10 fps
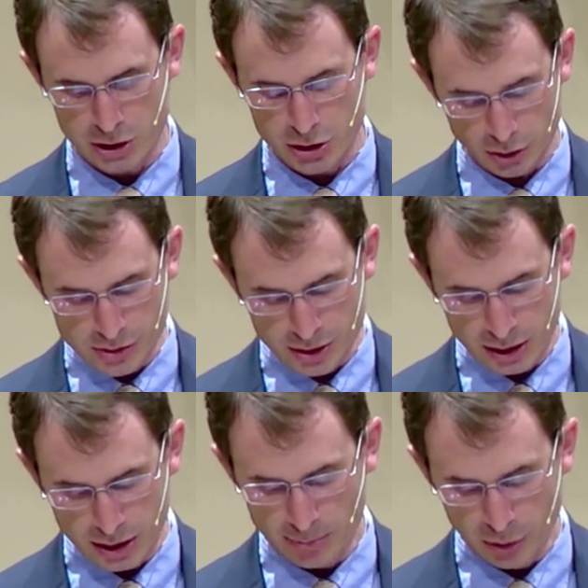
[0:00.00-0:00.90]

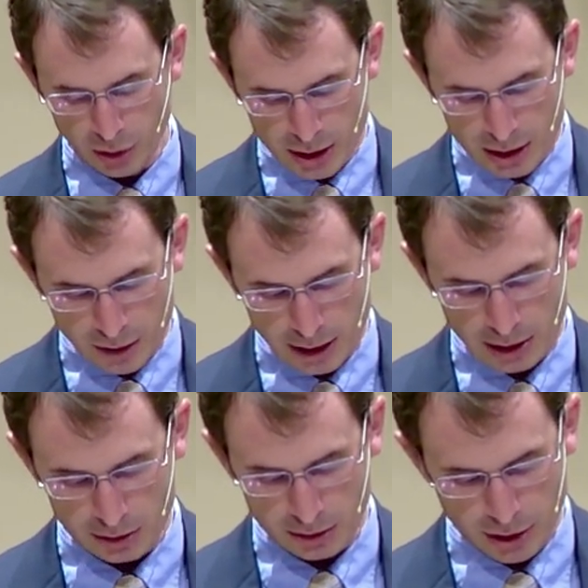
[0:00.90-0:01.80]
chosen, believing,
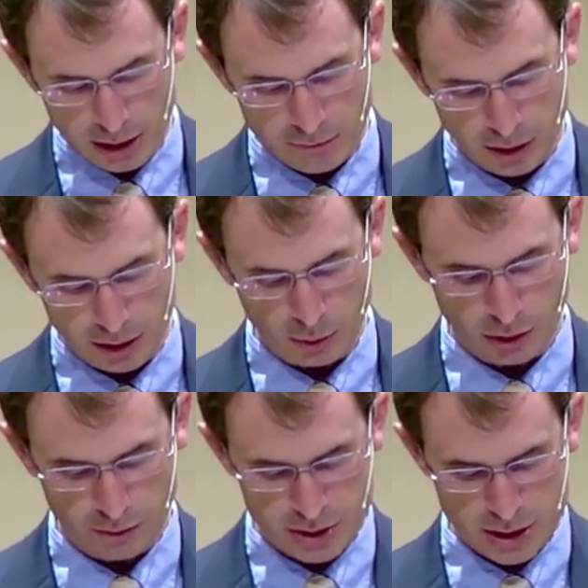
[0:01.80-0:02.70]
learning
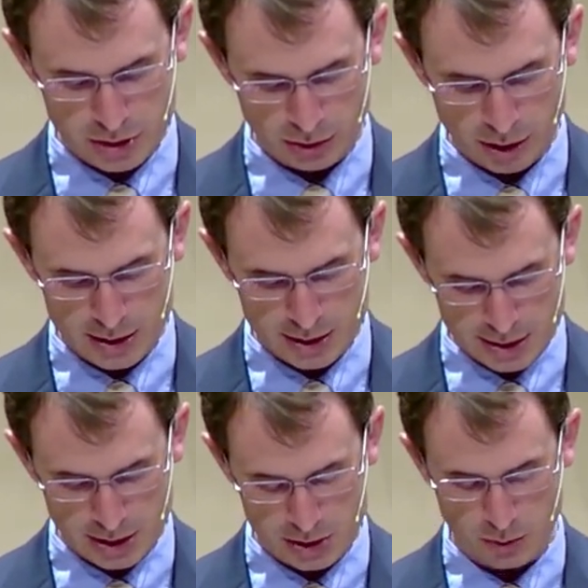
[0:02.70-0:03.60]
follower of Jesus Christ
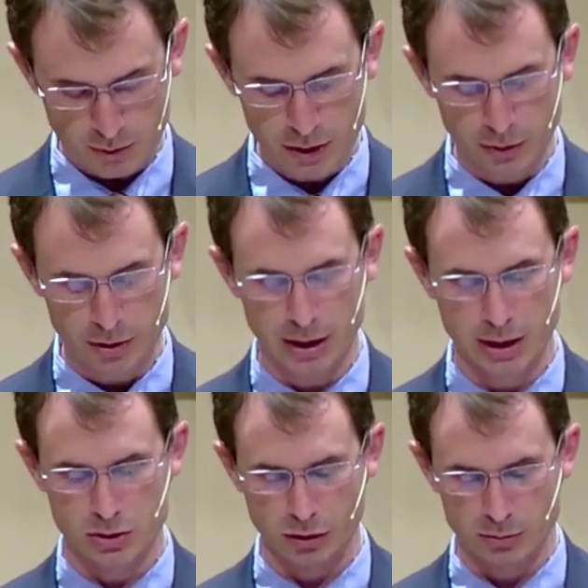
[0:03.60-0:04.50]
as he is revealed
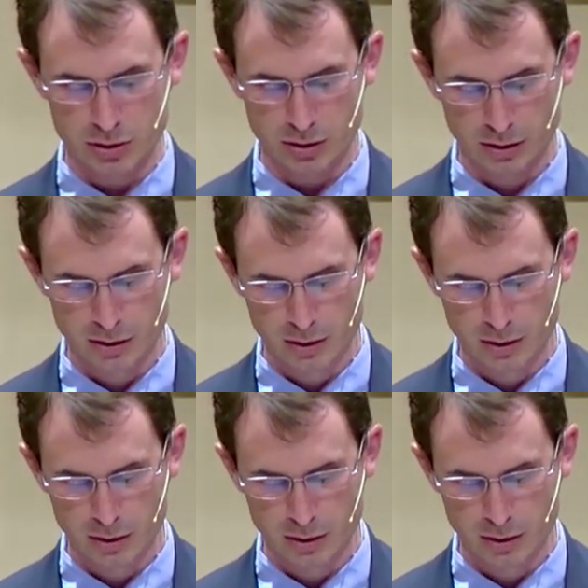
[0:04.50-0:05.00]
in Scripture.